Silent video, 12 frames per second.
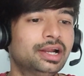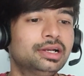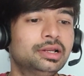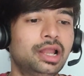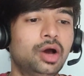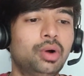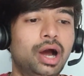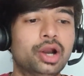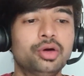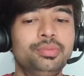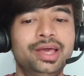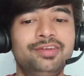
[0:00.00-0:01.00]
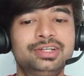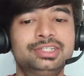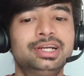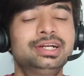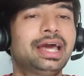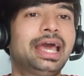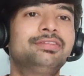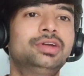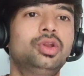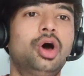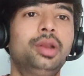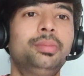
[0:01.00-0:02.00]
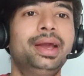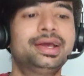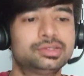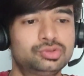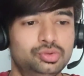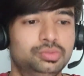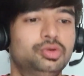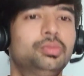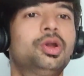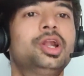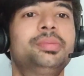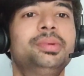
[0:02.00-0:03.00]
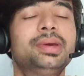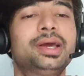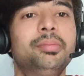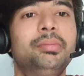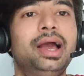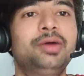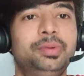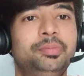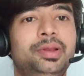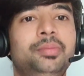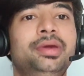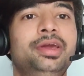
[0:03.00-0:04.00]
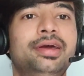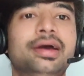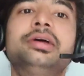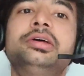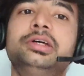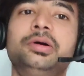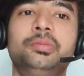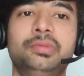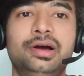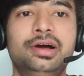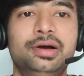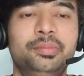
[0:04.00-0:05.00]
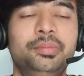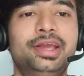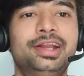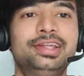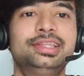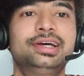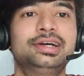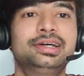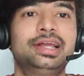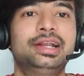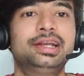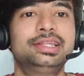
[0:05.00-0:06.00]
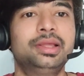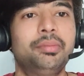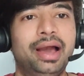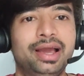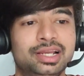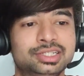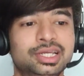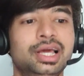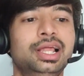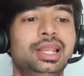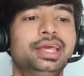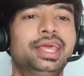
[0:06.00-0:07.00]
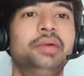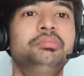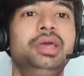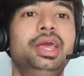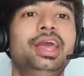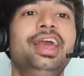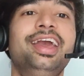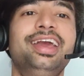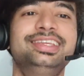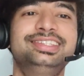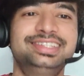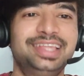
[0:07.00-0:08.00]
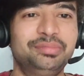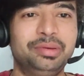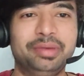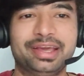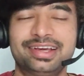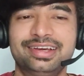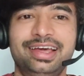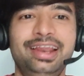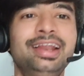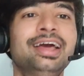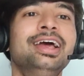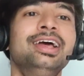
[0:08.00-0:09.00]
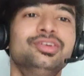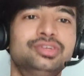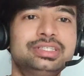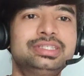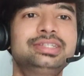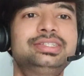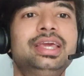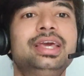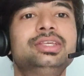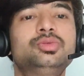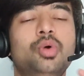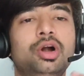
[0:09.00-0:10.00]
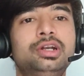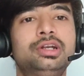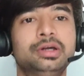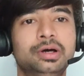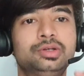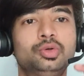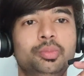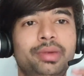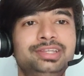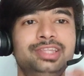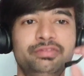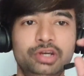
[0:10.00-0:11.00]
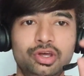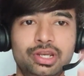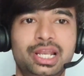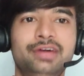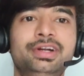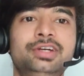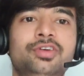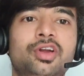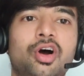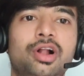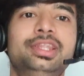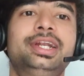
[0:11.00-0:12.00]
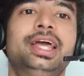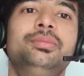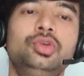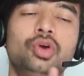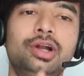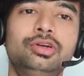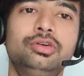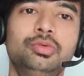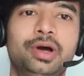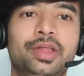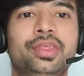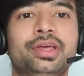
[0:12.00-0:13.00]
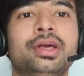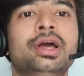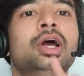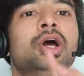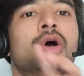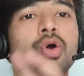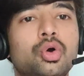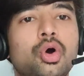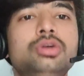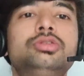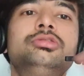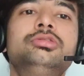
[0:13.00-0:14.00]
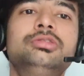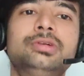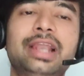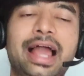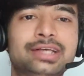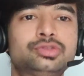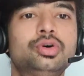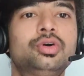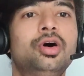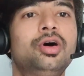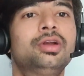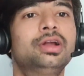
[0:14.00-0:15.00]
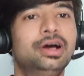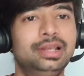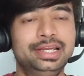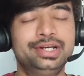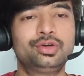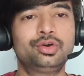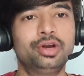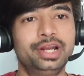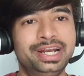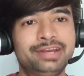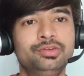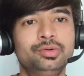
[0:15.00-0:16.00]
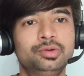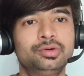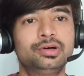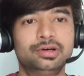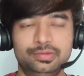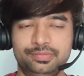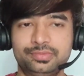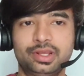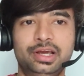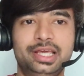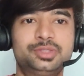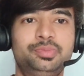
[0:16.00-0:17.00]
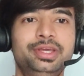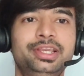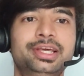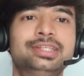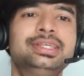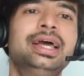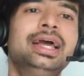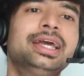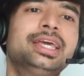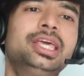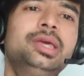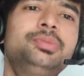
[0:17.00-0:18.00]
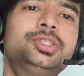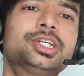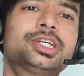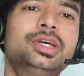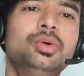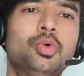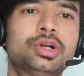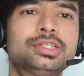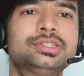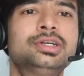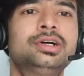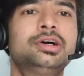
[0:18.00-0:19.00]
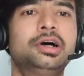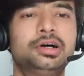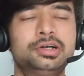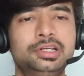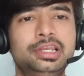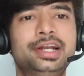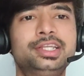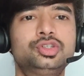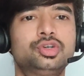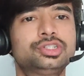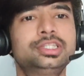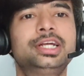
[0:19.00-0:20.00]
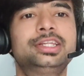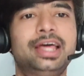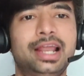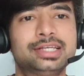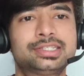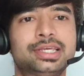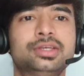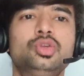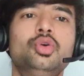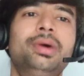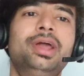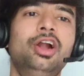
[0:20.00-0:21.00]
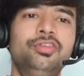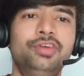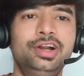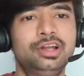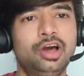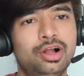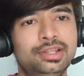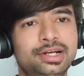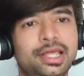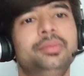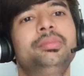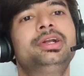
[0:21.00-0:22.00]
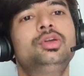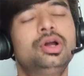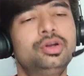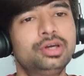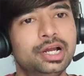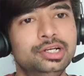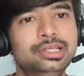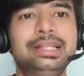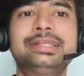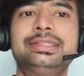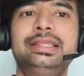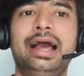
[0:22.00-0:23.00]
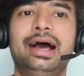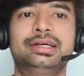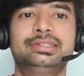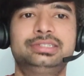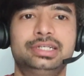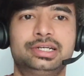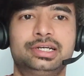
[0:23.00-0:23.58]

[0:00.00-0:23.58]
now Adobe have listed in tier 1 non-Mang. So tomorrow it may become Mang. People may get it in the Mang list, like MAANG they may make. Correct. So in such case, what to make the video relevant for all the time, you have to do one thing. Go to Glassdoor or a lead code interview experience. Keep checking what is the latest question that they're asking. You may not find all the time, but you have to continuously check.